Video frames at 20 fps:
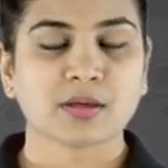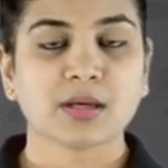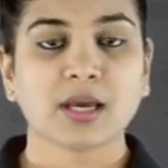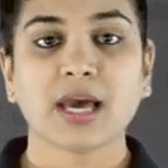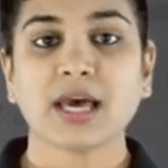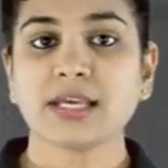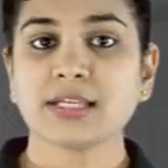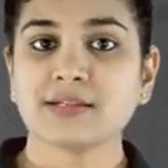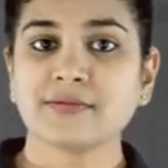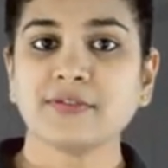
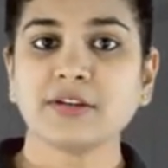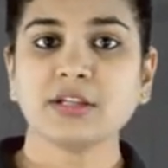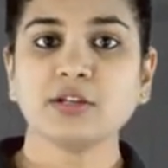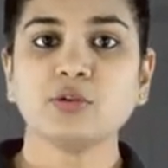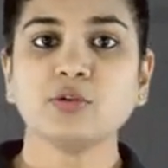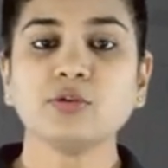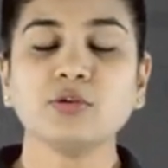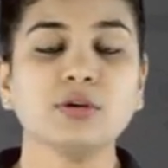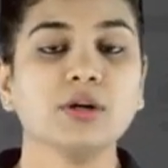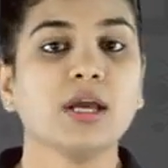As we
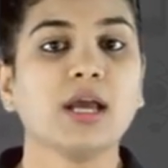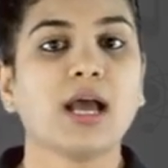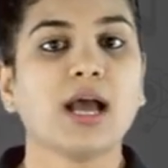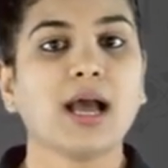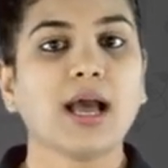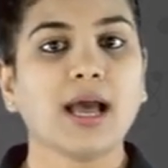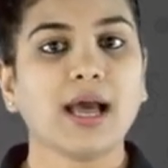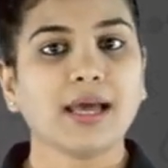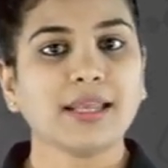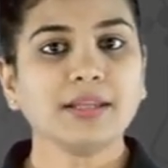know,
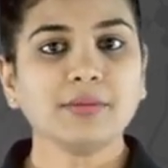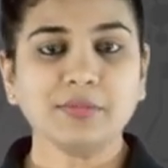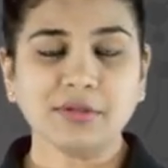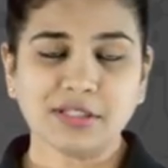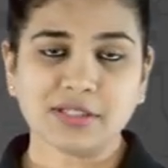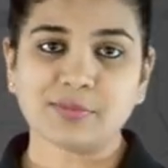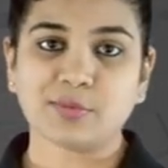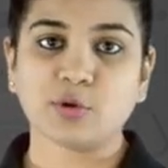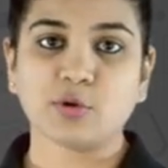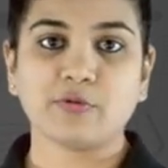
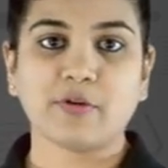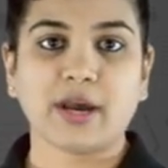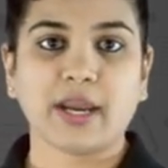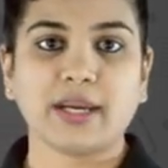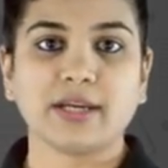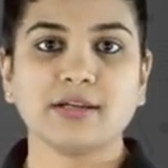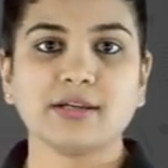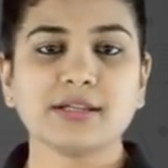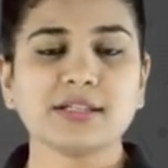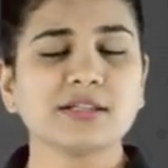animals
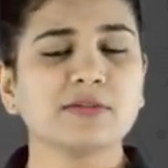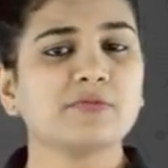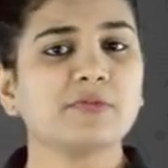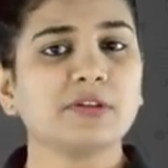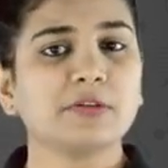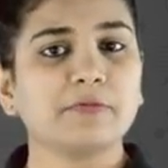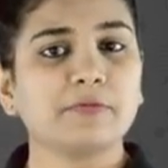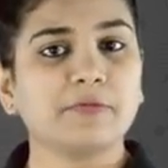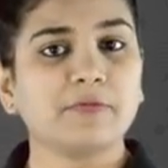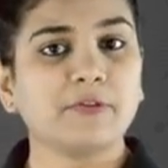provide us
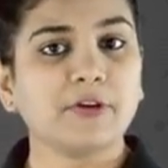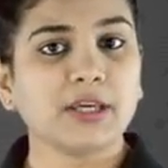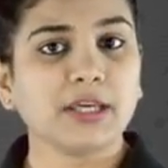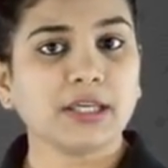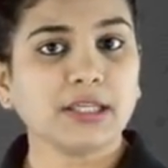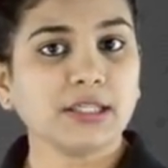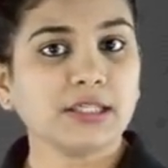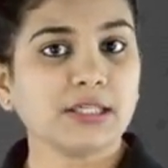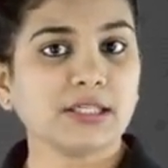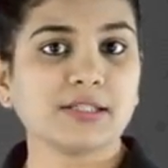with
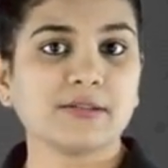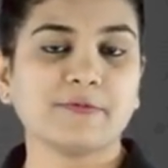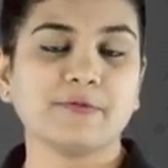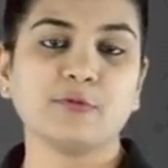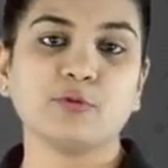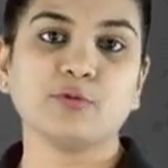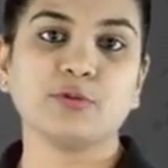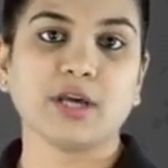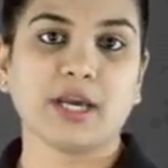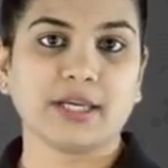various
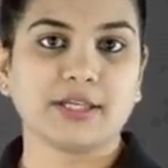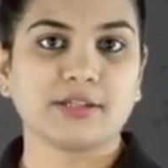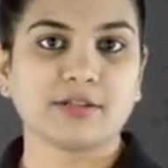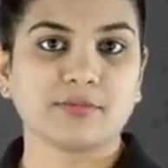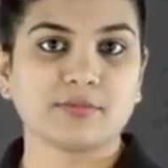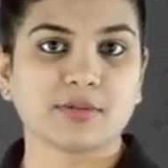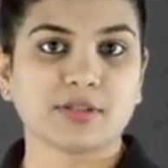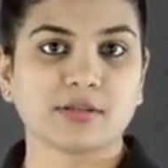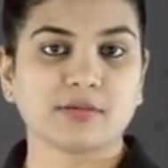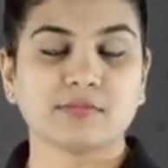food
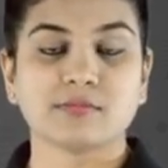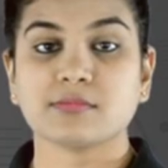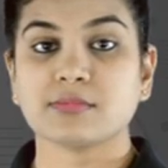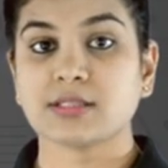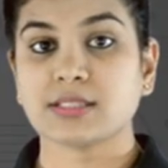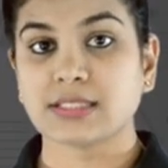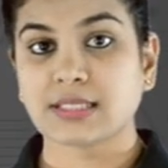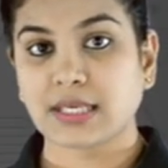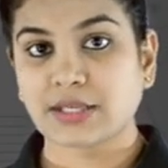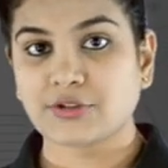items
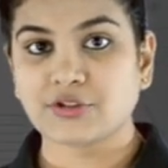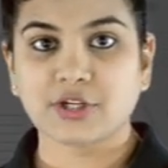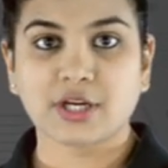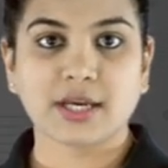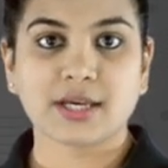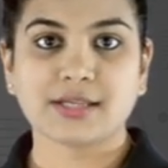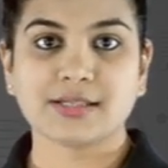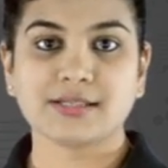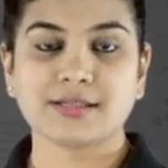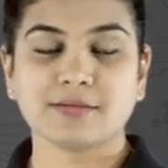such
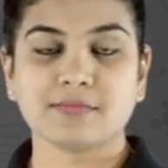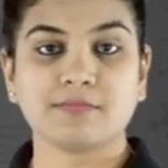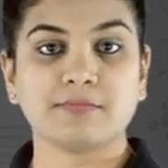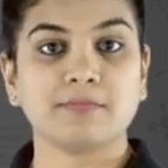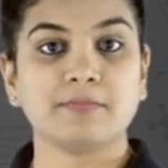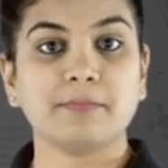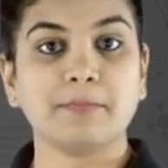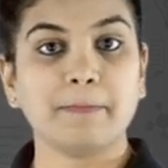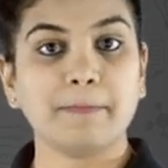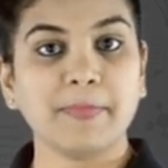as
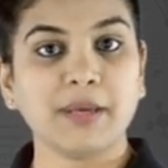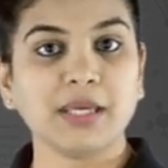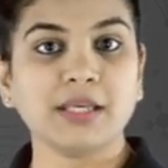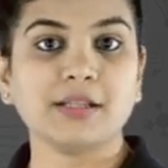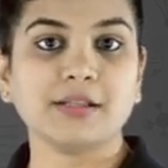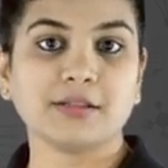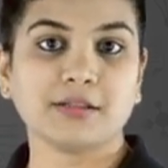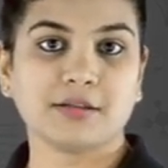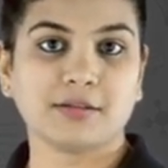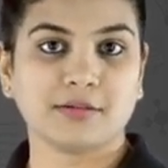
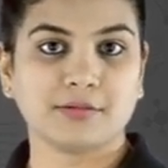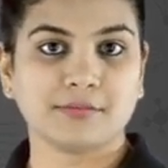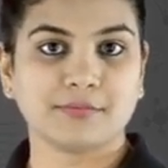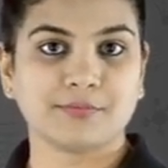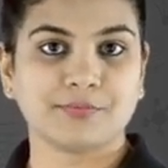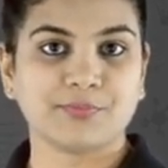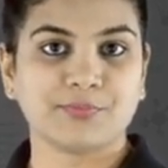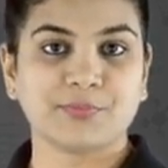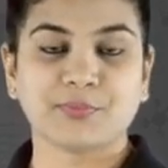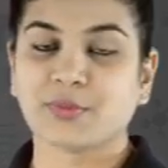milk,
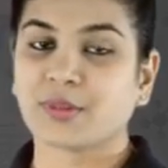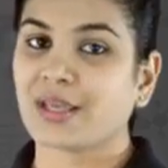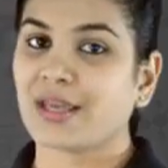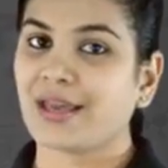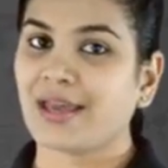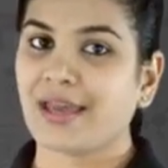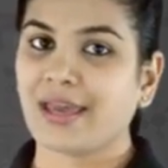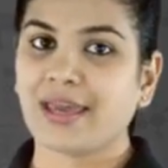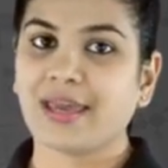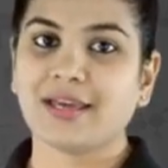
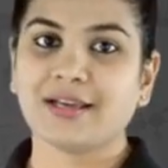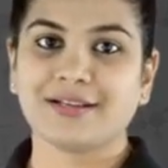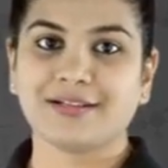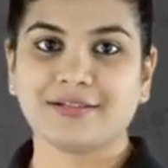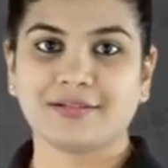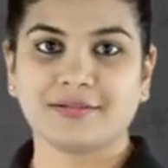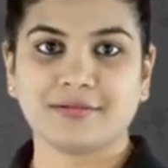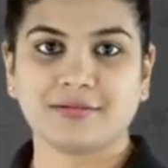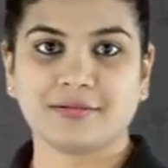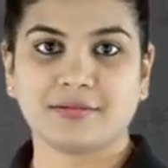egg,
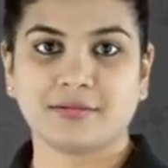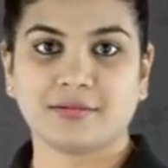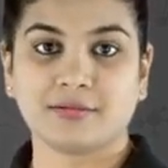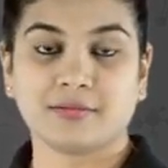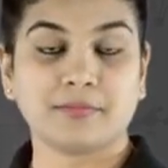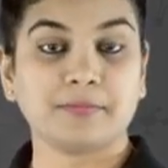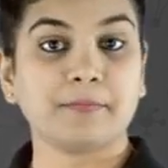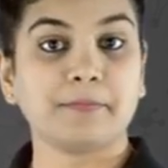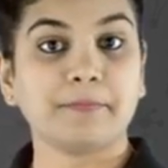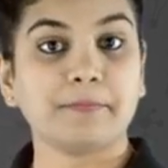
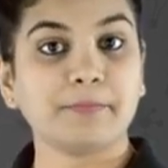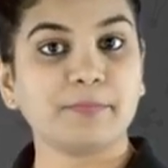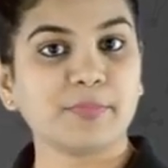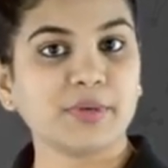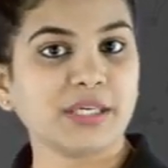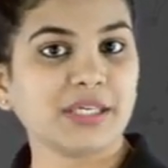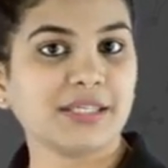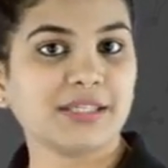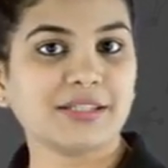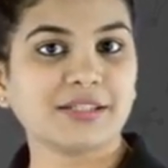
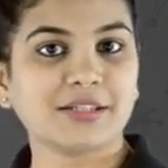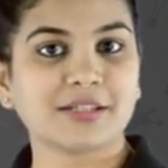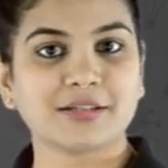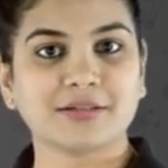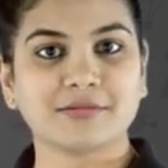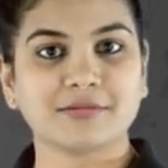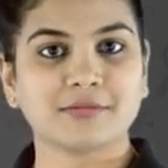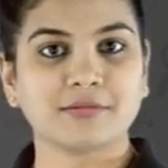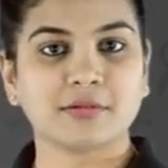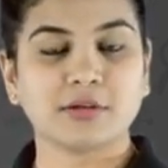meat,
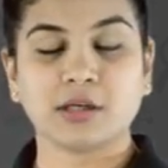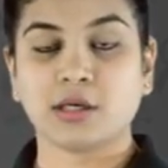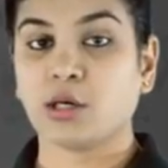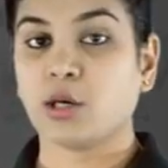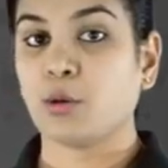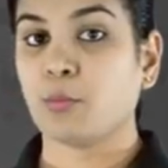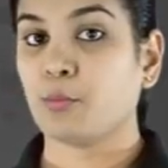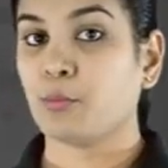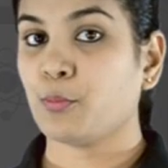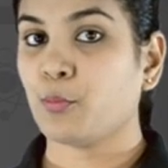
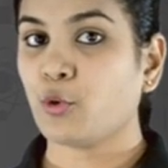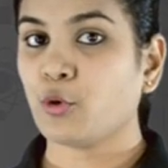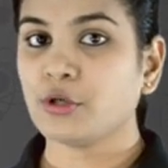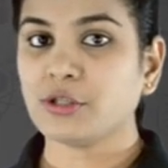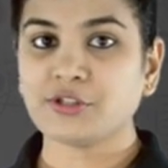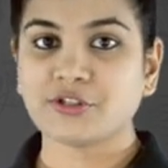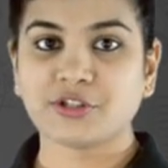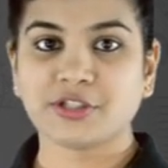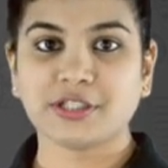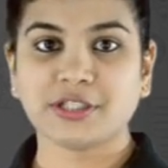
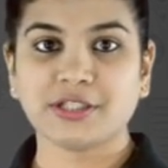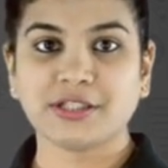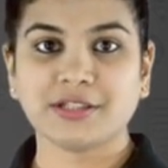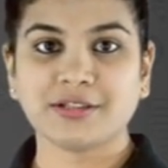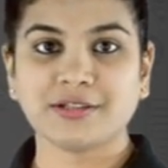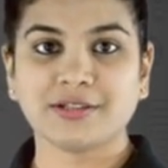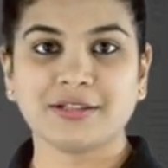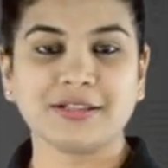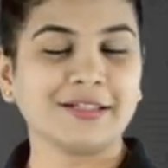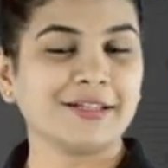poultry,
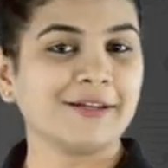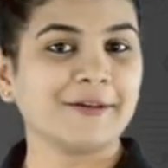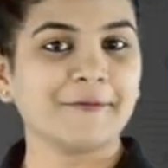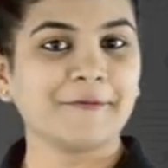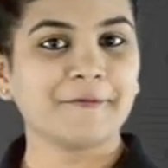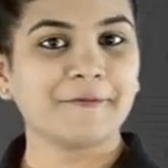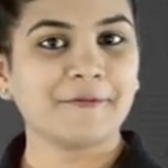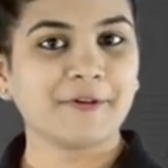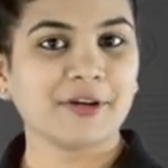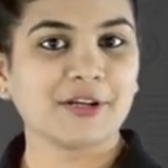
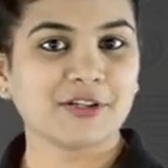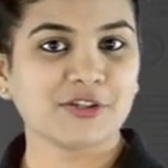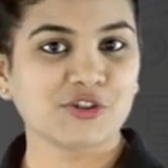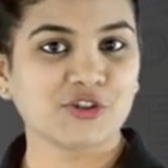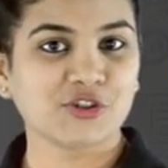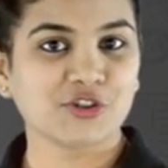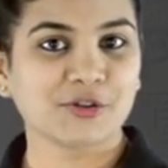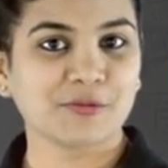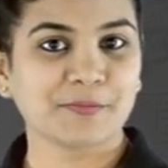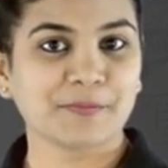
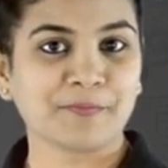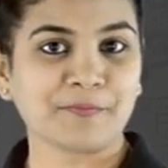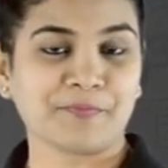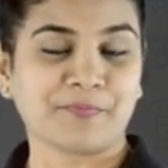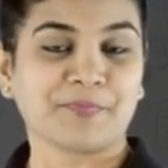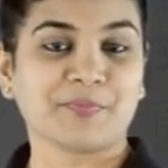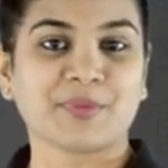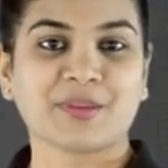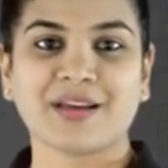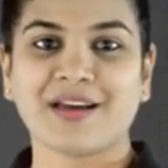fish,
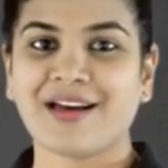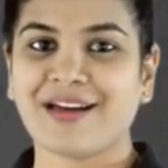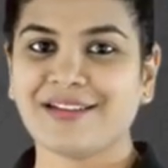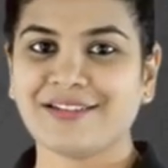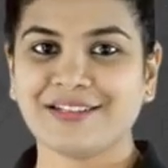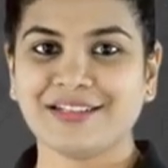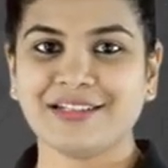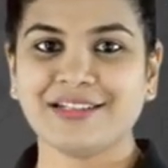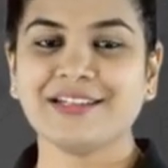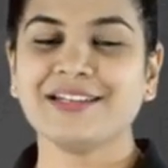
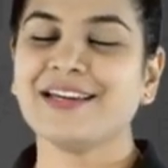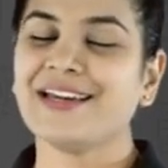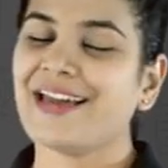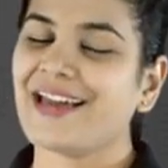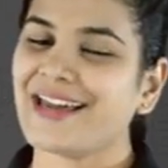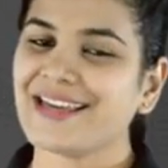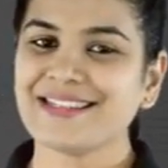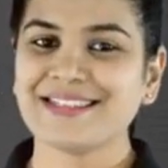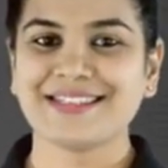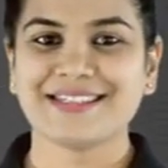honey,
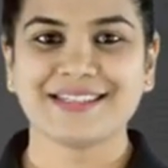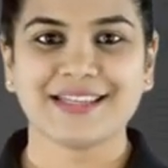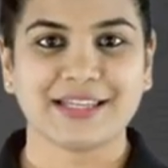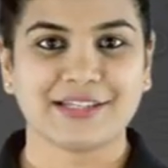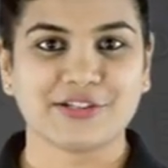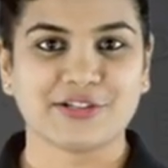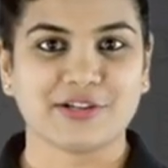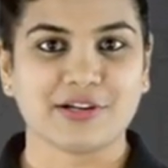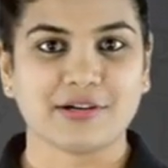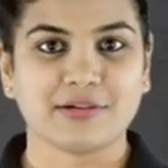
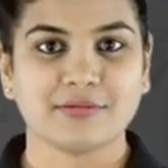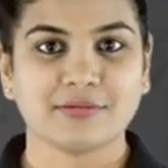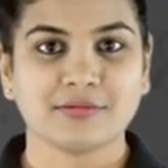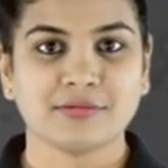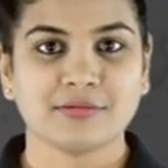etc.